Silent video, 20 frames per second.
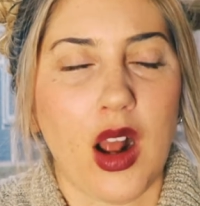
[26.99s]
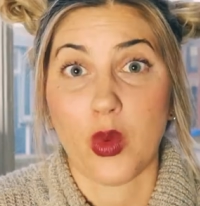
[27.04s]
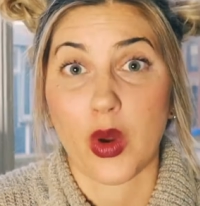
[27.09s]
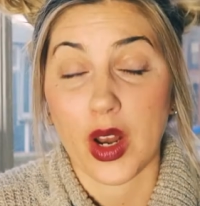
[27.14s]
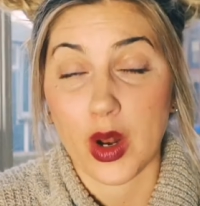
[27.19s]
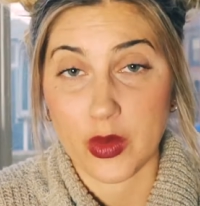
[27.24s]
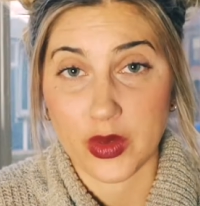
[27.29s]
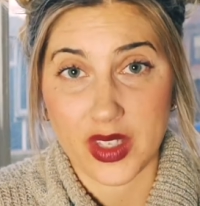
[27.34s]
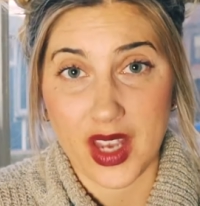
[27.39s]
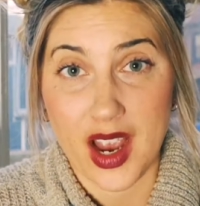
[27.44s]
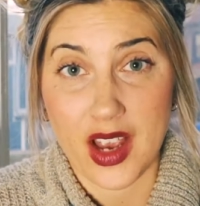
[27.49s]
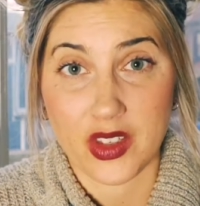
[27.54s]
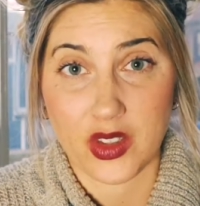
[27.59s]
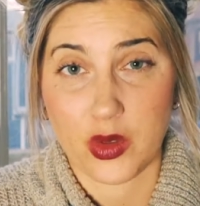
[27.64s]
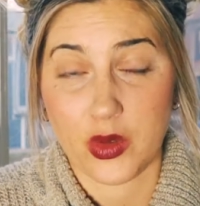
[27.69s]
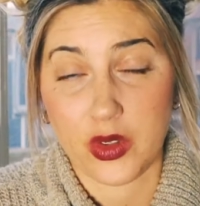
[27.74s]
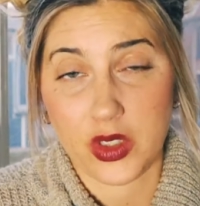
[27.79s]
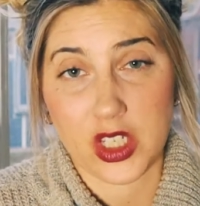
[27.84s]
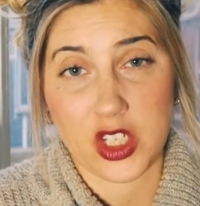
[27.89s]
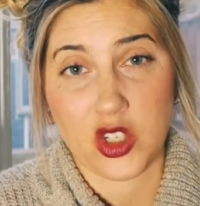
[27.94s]
when I was a high
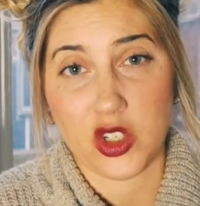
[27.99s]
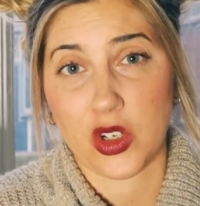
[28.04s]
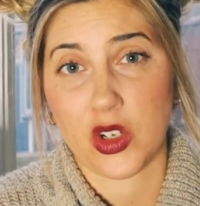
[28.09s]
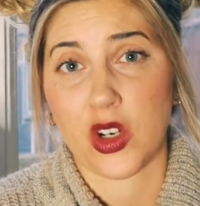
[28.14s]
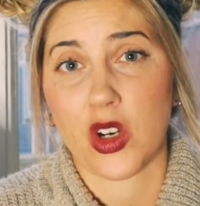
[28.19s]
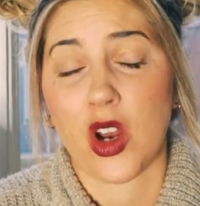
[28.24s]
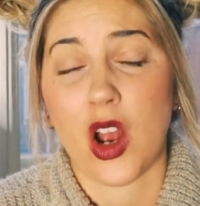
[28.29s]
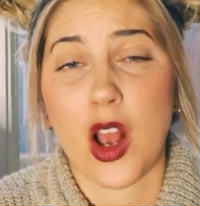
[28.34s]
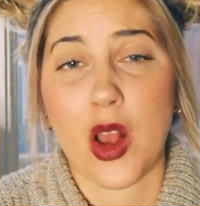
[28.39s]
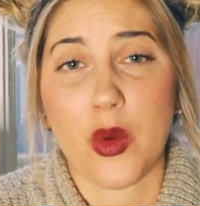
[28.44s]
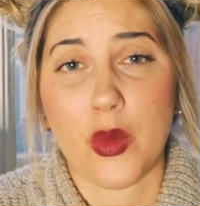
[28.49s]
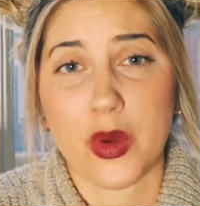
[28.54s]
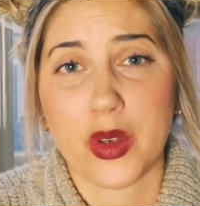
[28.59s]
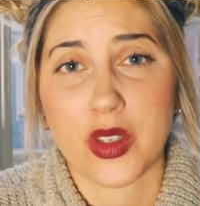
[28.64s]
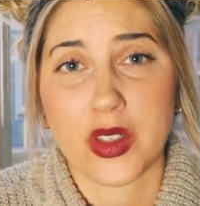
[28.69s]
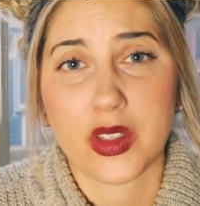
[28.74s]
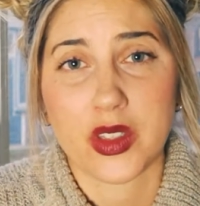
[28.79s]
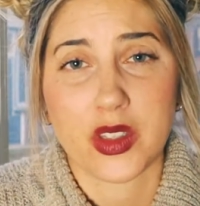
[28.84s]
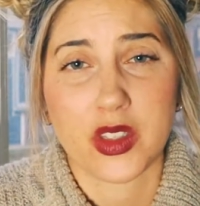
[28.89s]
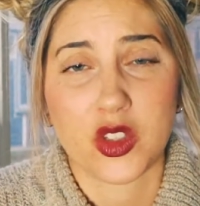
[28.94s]
school teacher, I
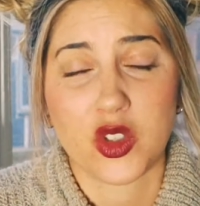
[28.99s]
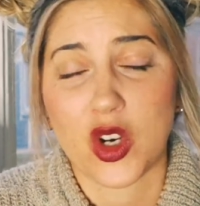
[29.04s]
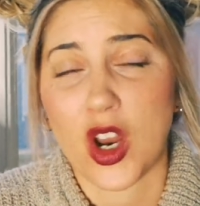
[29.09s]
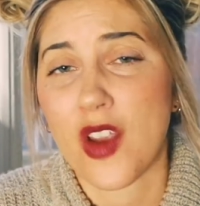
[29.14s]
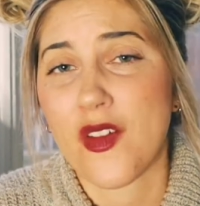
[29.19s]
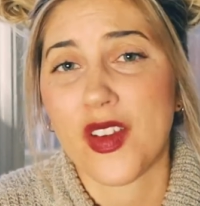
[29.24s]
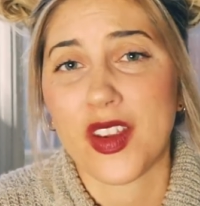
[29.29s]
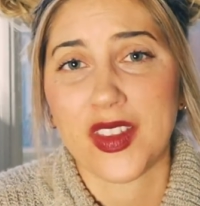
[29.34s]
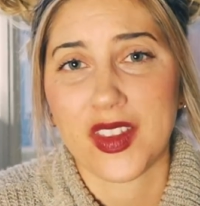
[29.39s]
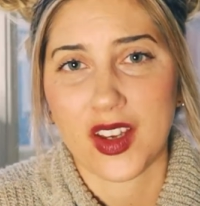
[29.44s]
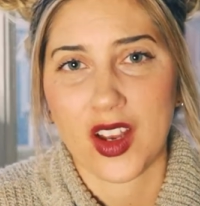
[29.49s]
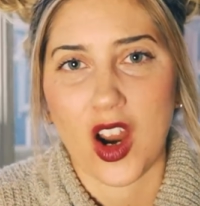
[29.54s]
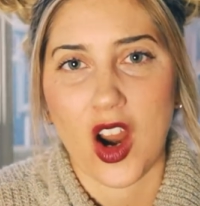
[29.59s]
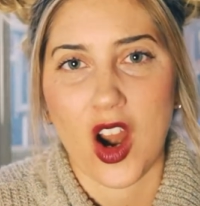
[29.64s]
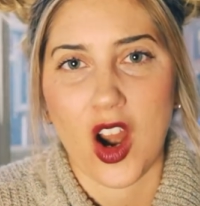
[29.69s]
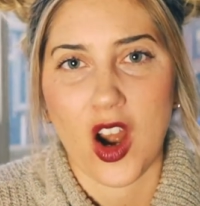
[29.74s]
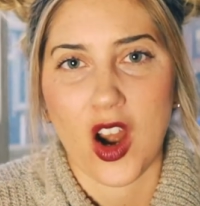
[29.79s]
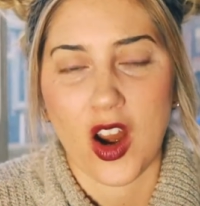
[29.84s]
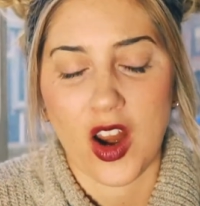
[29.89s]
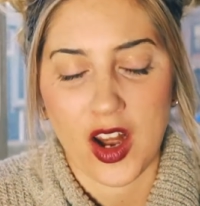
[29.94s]
was driving in the
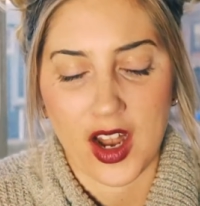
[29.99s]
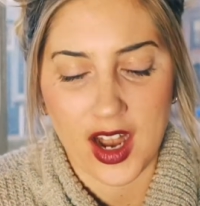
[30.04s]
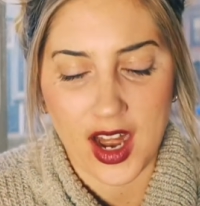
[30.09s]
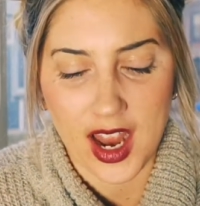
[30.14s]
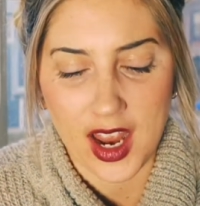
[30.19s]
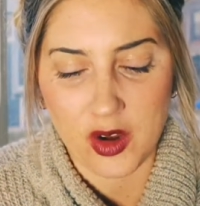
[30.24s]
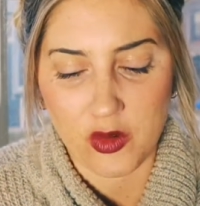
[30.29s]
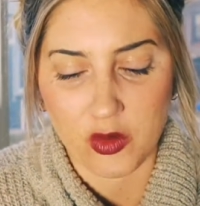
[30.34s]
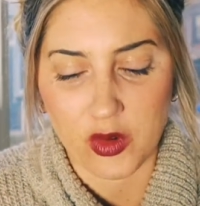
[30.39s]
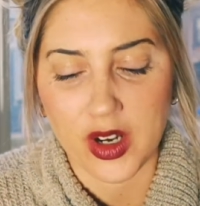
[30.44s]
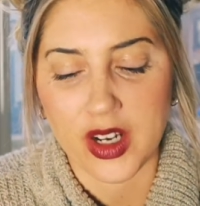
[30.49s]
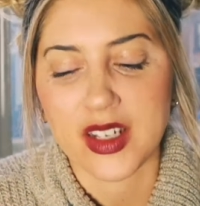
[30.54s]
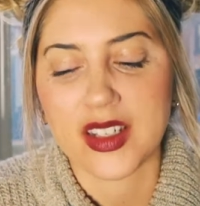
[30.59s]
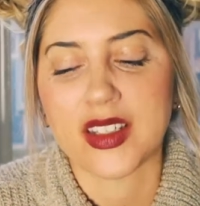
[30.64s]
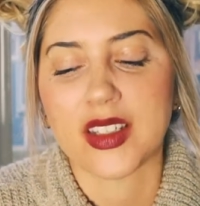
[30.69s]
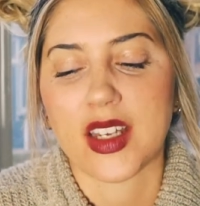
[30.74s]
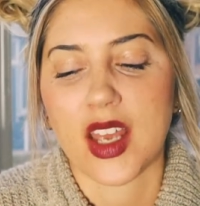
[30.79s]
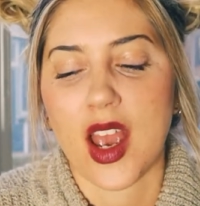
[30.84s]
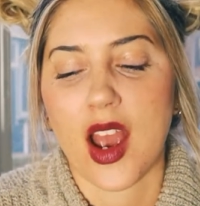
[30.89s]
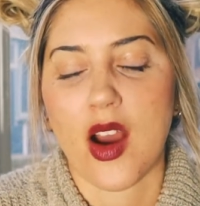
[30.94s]
car and I had written
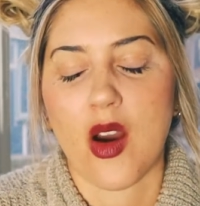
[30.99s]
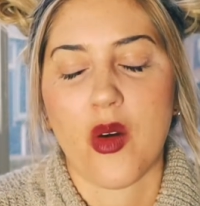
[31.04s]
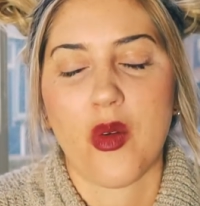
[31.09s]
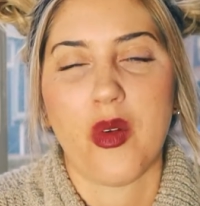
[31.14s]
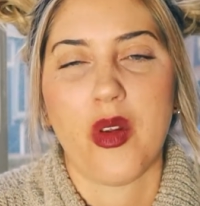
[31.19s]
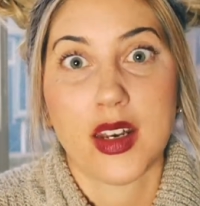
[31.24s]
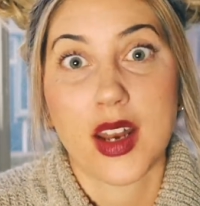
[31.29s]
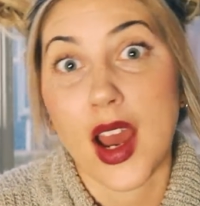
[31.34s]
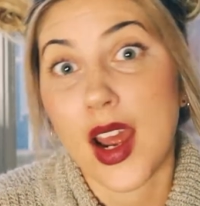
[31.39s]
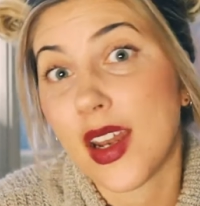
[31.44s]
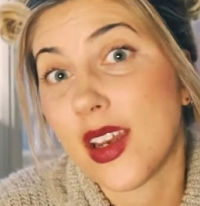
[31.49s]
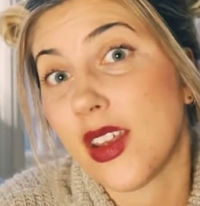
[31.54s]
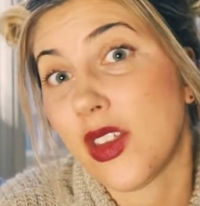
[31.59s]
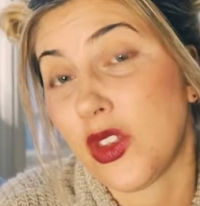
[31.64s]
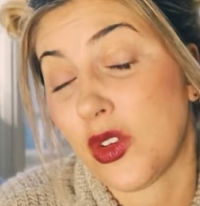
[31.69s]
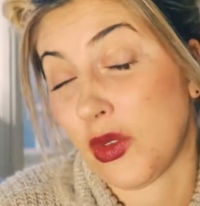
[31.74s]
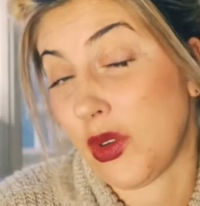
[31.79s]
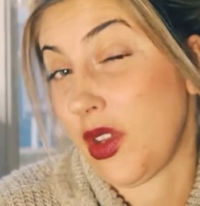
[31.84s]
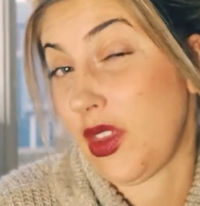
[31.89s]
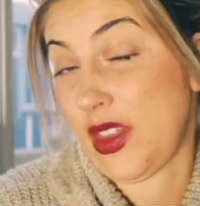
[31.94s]
down
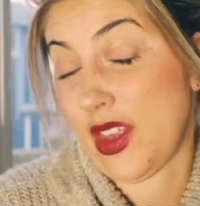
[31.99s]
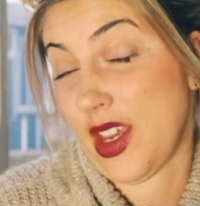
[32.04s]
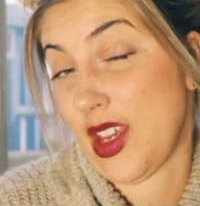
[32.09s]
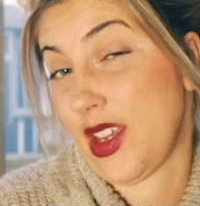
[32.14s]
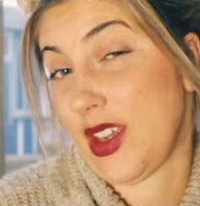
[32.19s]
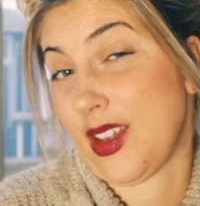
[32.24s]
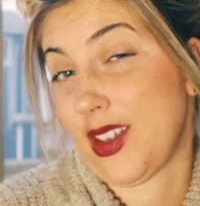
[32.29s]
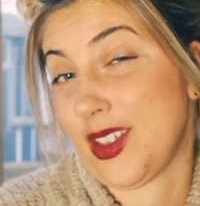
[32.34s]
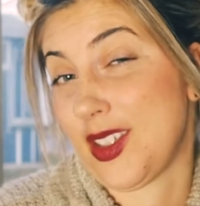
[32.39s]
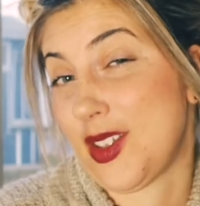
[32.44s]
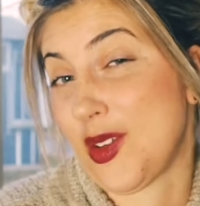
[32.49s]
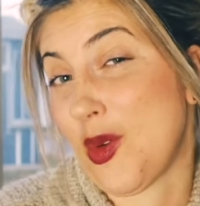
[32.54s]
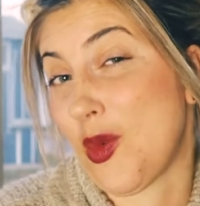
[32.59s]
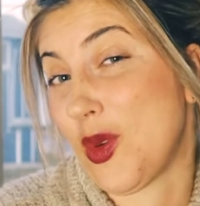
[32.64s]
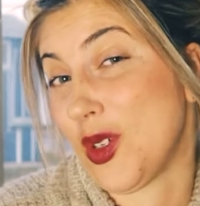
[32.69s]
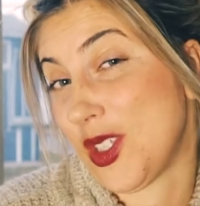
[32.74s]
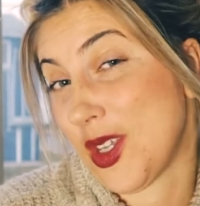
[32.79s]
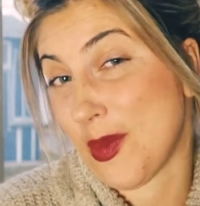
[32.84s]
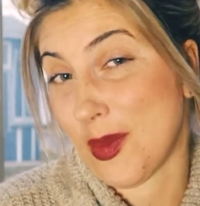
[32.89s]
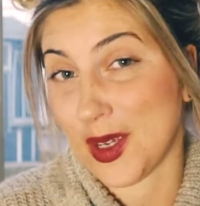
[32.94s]
93 things
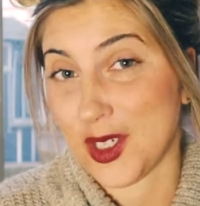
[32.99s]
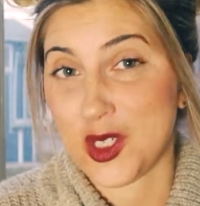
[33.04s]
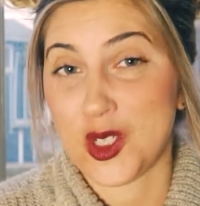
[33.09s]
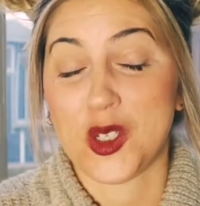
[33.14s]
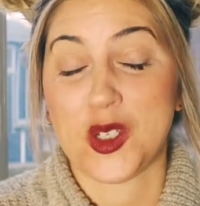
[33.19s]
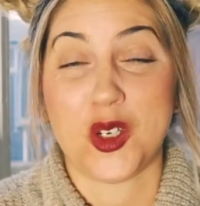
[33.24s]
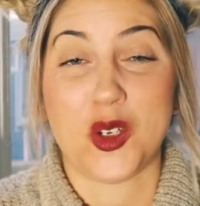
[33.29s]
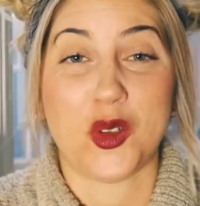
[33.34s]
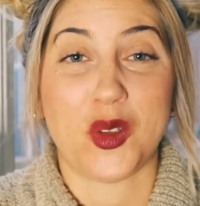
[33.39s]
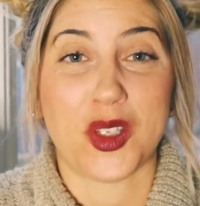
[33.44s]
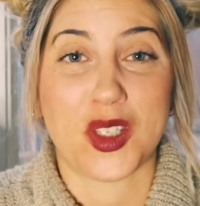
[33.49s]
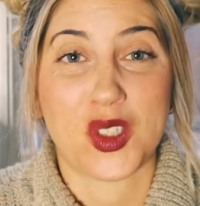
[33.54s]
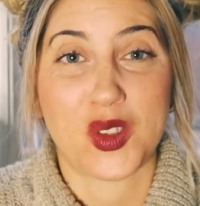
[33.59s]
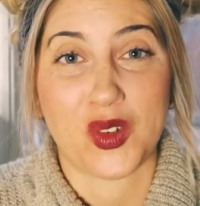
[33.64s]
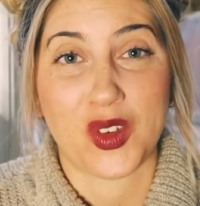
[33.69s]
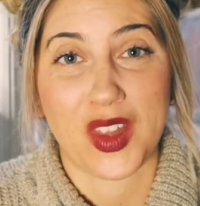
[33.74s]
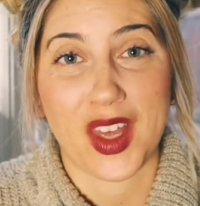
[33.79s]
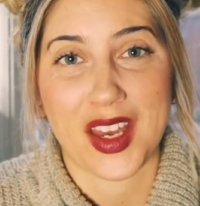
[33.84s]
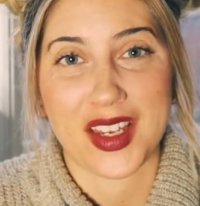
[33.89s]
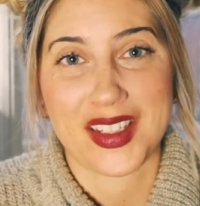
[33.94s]
was on my to-do list
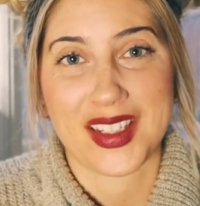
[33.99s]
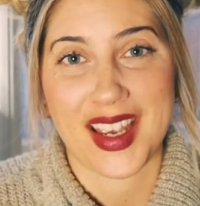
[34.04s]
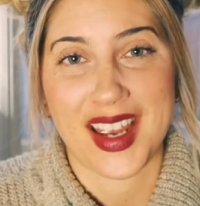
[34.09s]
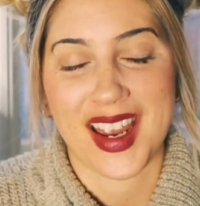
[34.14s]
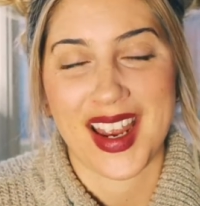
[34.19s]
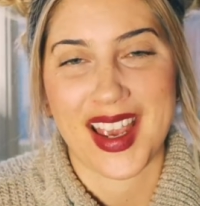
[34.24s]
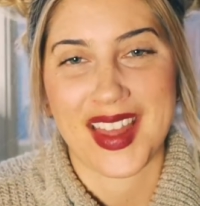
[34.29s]
for that day.